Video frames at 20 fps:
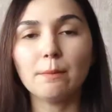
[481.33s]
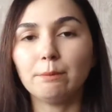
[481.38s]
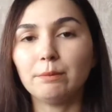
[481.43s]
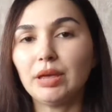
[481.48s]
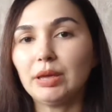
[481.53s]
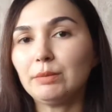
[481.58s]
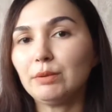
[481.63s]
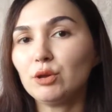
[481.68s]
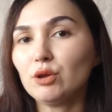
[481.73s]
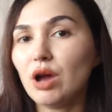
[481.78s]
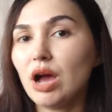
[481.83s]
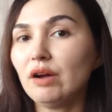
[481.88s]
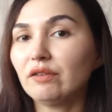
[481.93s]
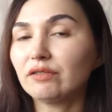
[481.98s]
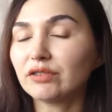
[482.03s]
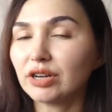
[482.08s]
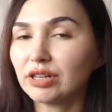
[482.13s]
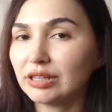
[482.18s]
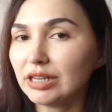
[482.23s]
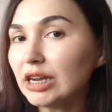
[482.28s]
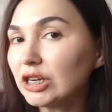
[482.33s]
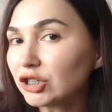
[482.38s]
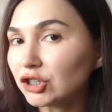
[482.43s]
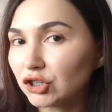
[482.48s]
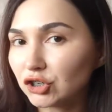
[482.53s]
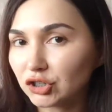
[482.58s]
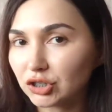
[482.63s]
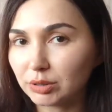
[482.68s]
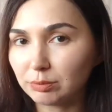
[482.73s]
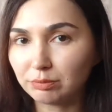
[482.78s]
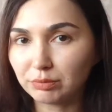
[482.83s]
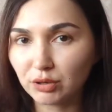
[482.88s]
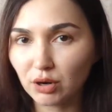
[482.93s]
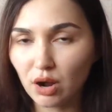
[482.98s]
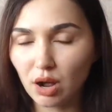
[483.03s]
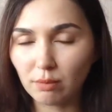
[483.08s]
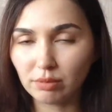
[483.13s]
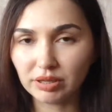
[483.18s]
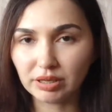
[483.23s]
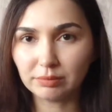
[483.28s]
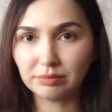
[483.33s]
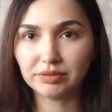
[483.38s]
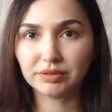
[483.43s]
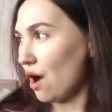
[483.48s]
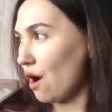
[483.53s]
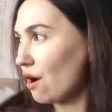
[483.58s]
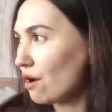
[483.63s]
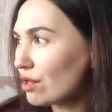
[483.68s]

Maybe you have relationship problems.